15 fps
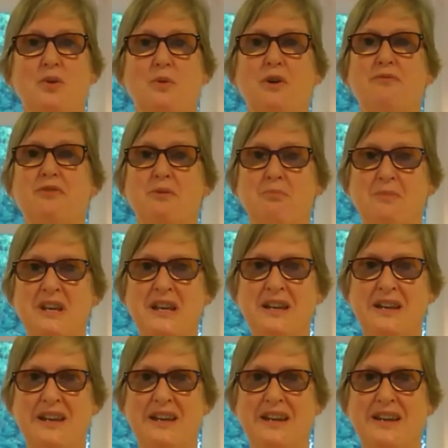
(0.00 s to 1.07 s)
Well, for
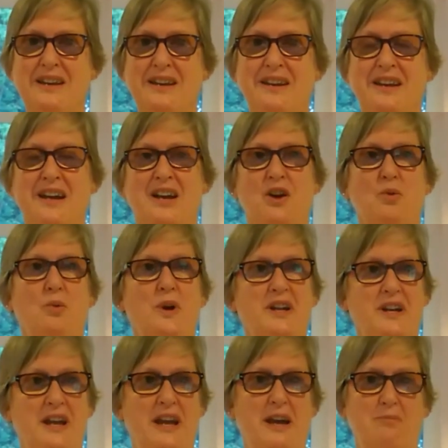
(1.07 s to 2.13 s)
me,
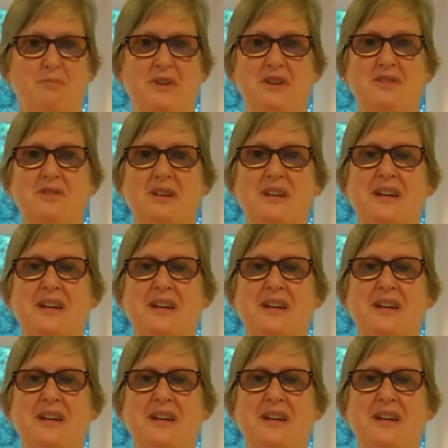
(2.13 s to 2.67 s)
what happened